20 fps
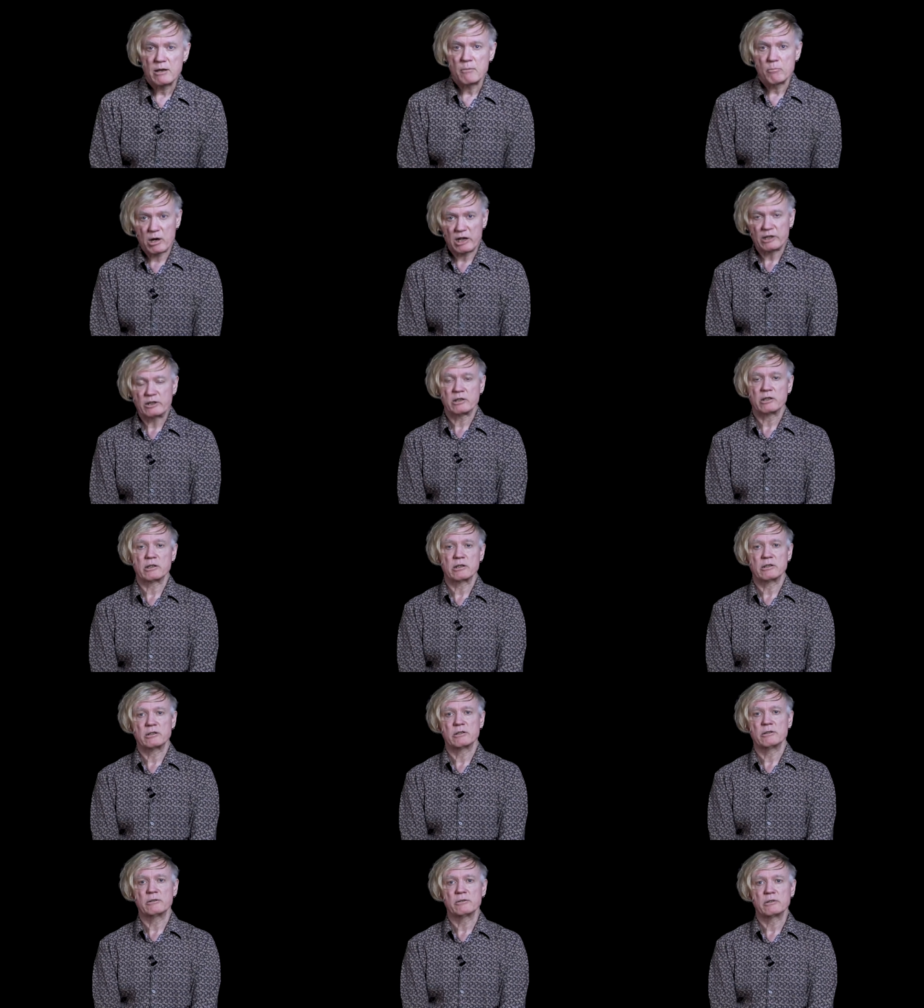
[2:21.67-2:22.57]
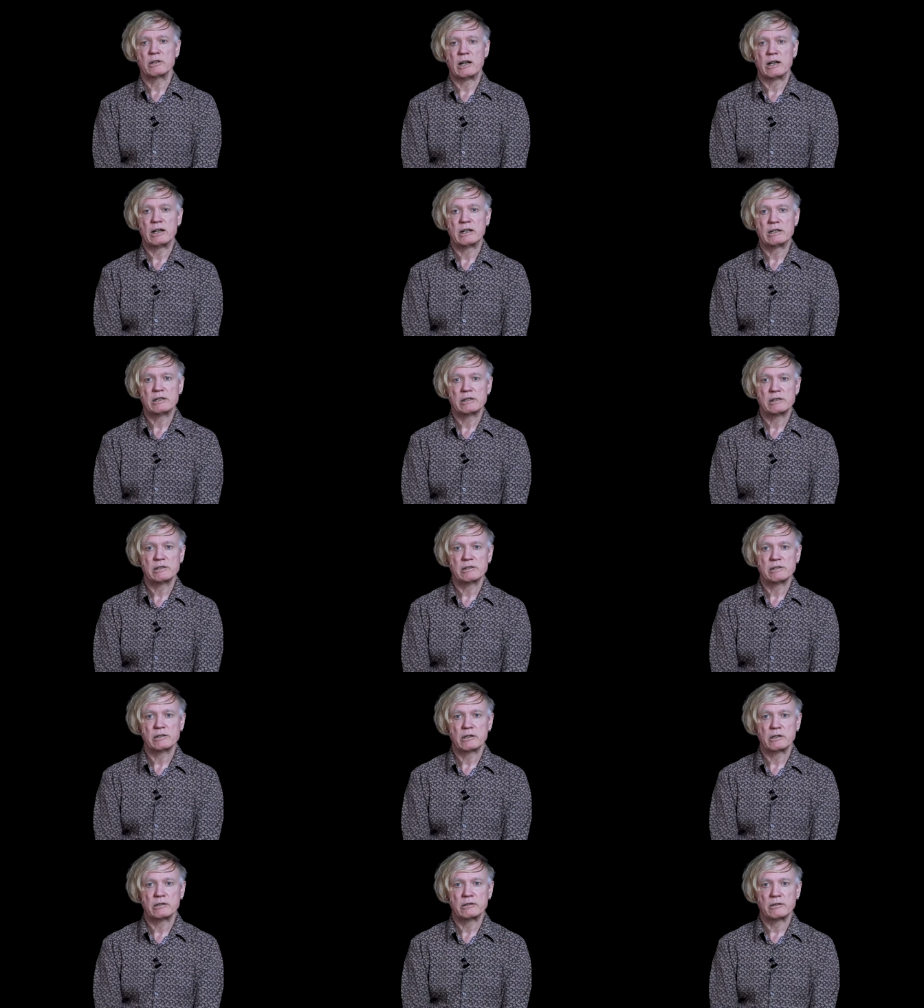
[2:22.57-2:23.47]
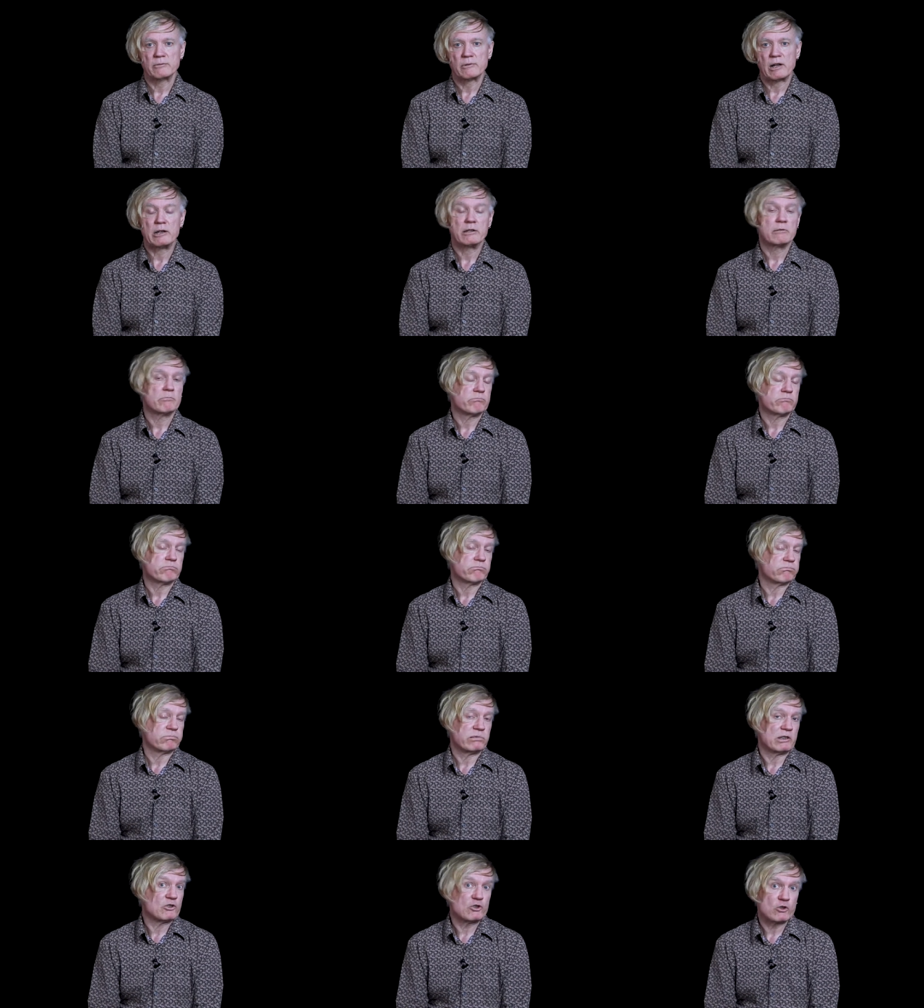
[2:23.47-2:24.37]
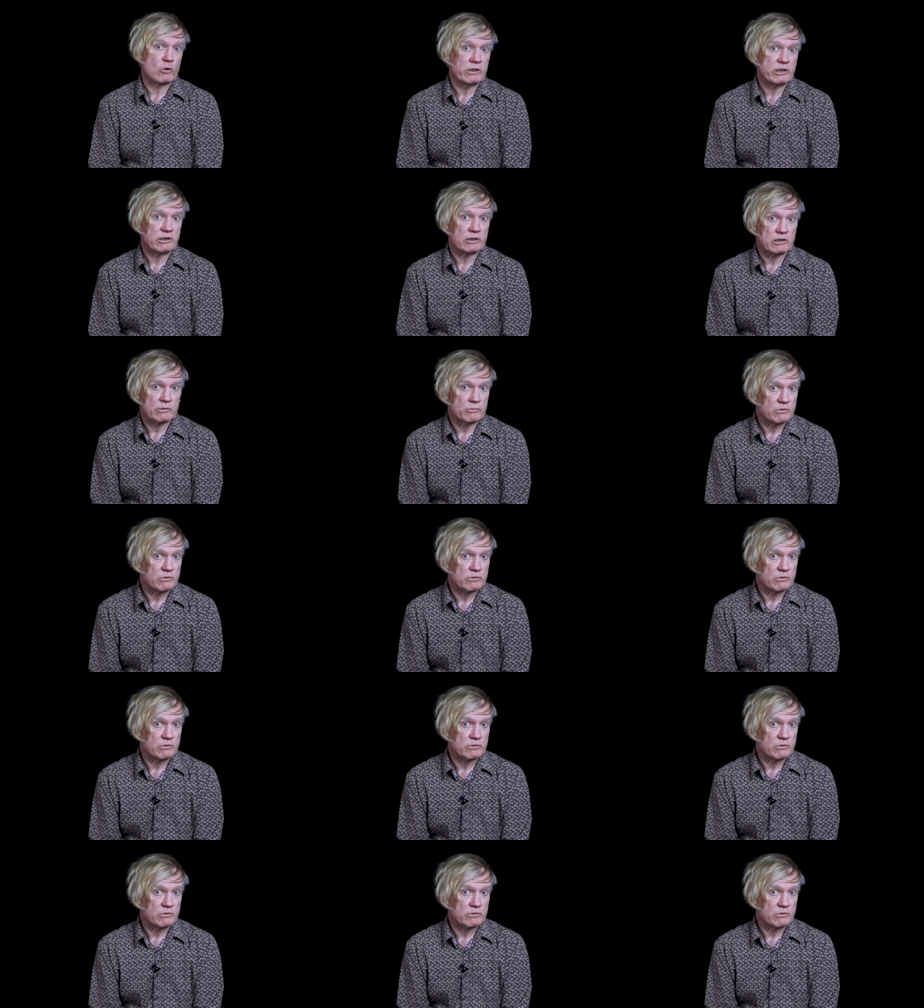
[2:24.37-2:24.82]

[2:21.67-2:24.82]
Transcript: But uh, I, I, I, enjoyed it.